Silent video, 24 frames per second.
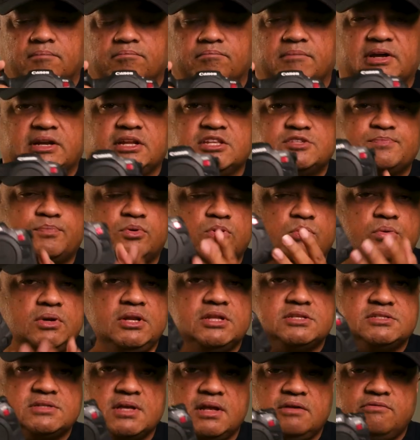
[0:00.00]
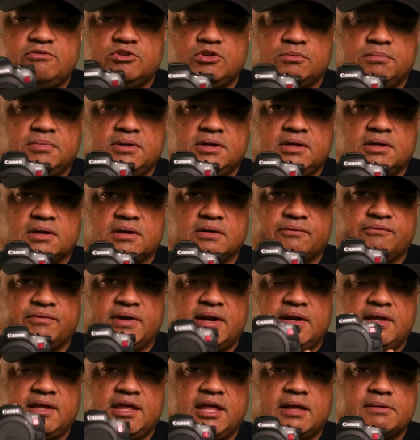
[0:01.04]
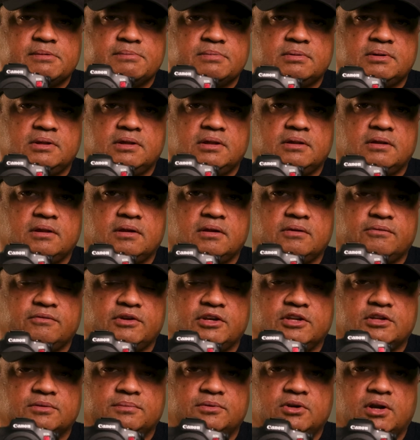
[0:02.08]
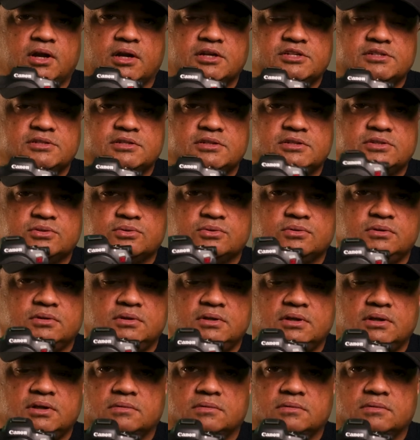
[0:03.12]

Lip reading: but it's proven itself to be a very capable video production tool.